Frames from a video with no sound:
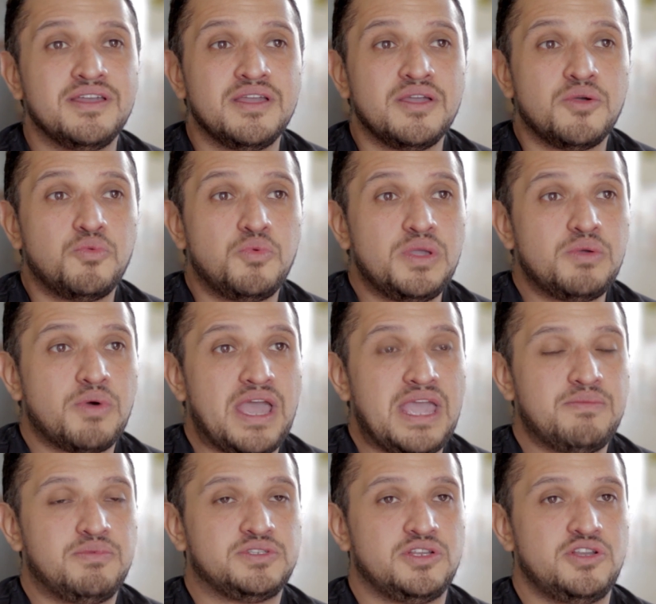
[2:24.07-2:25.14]
we were
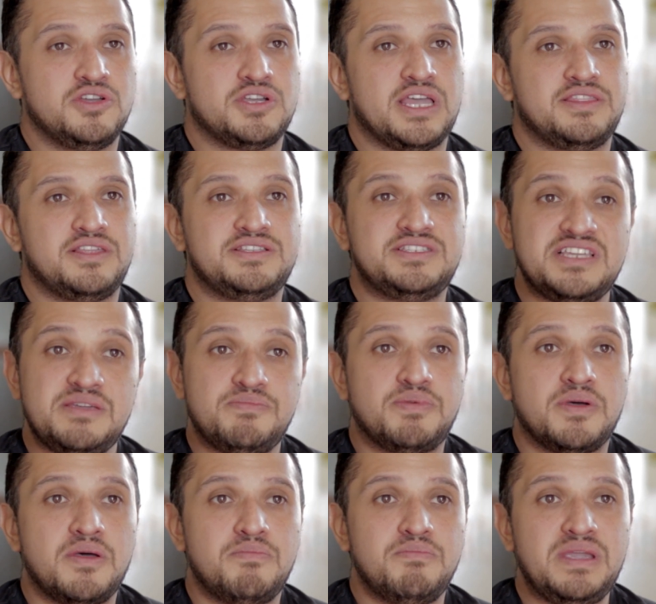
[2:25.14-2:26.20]
able to look at
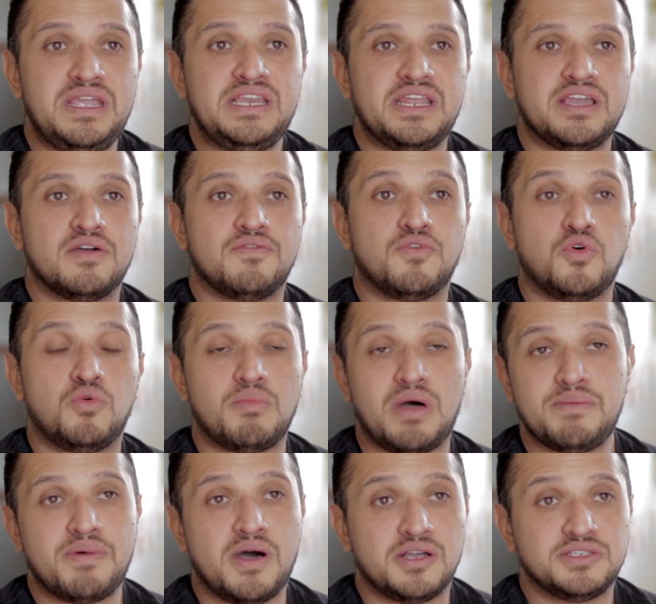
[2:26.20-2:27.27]
deeper meaning of all my
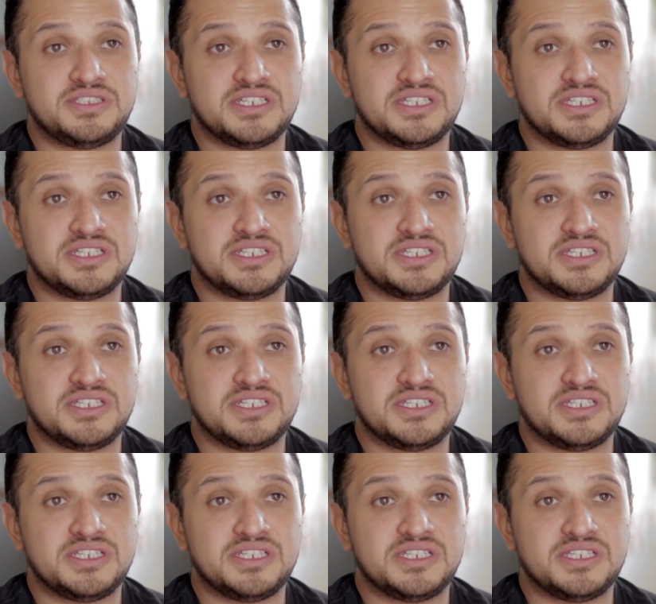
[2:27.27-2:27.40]
past